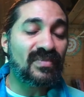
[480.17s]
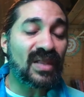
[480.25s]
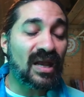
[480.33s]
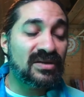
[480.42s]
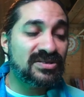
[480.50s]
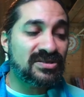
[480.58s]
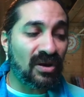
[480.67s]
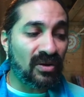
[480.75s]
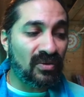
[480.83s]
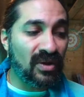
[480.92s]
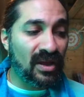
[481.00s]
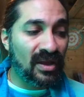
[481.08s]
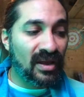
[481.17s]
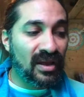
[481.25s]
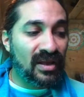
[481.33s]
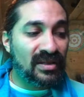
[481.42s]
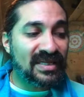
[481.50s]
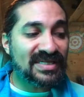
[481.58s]
So
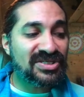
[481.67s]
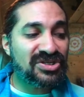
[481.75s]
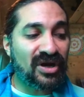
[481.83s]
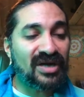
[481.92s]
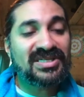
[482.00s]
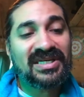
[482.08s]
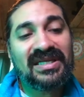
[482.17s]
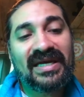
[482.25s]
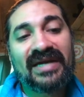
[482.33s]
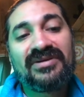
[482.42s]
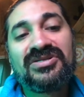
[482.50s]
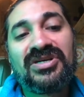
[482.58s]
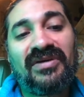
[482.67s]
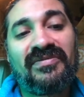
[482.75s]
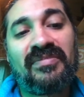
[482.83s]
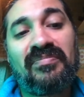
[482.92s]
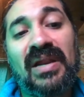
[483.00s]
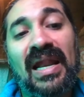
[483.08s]
discharging the energy of
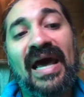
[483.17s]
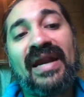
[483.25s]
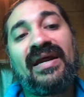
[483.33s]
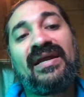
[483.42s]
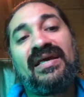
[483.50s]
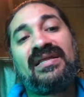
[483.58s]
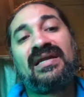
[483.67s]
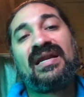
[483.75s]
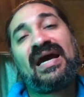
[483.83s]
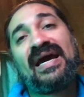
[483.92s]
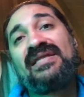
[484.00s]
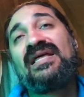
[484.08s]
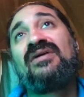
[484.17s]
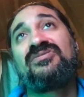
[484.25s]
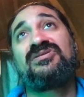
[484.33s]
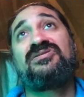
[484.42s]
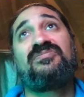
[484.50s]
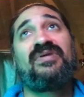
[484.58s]
a planet in the 9th
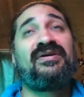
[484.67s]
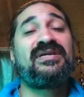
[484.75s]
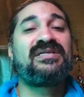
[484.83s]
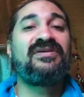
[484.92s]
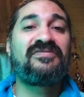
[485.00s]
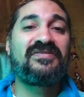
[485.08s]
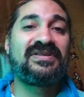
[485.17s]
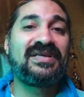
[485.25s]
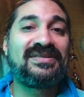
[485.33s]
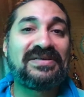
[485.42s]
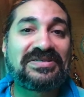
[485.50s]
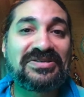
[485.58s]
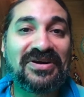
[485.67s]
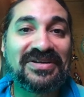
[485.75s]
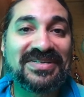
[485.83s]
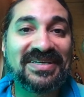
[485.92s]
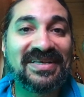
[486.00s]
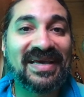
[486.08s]
house is very different than
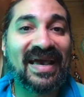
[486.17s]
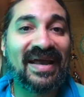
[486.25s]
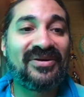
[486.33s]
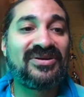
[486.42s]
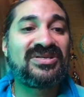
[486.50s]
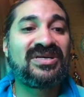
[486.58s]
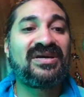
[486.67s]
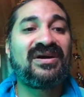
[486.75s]
discharging the energy